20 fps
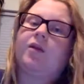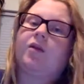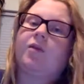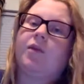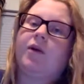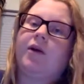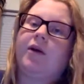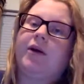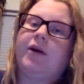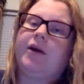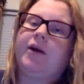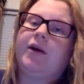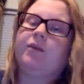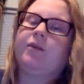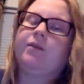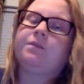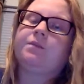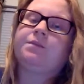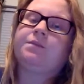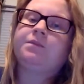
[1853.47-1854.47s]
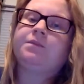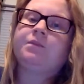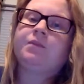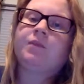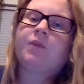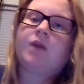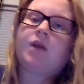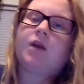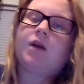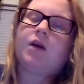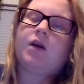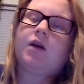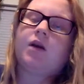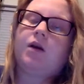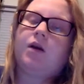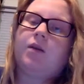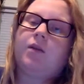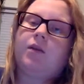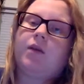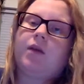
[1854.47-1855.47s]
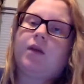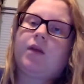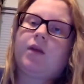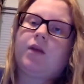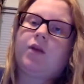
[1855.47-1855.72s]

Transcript: the Spirit in